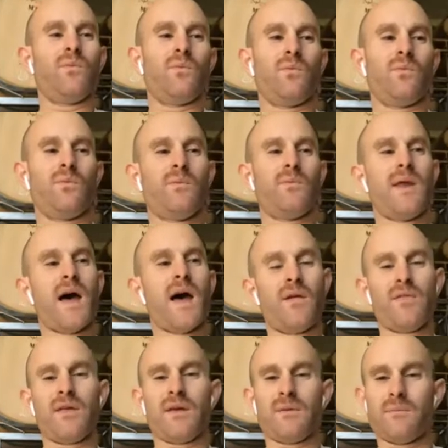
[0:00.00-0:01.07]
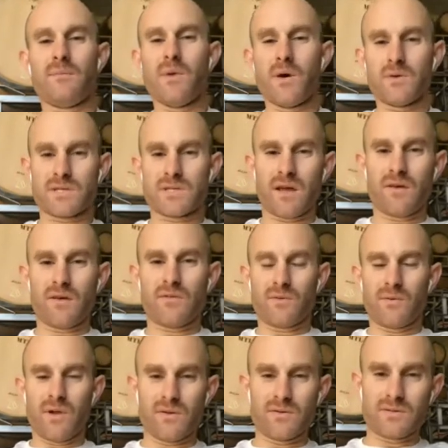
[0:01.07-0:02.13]
Now that most of the
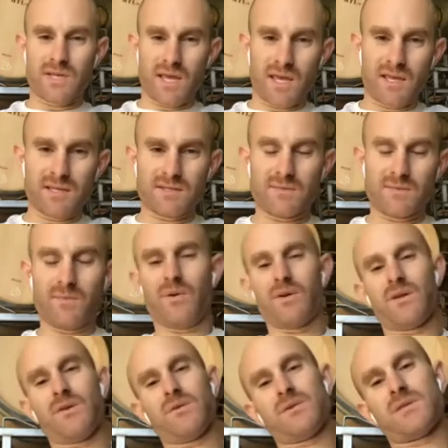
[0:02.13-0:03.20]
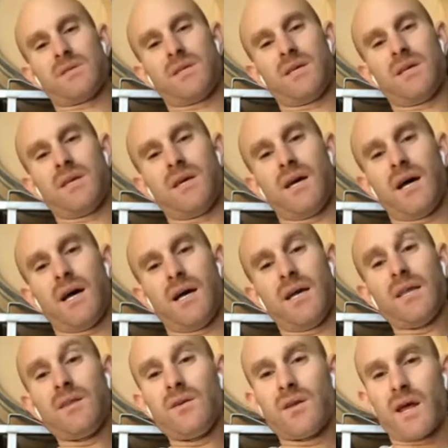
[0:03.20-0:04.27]
rosés produced
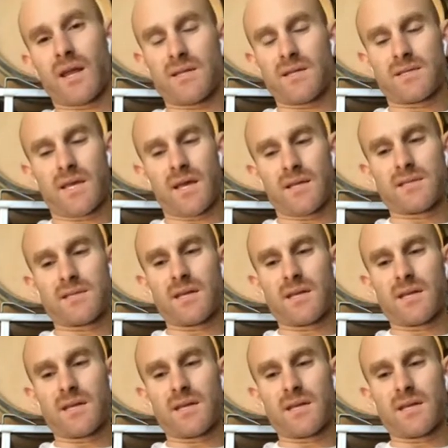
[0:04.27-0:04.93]
in the United States and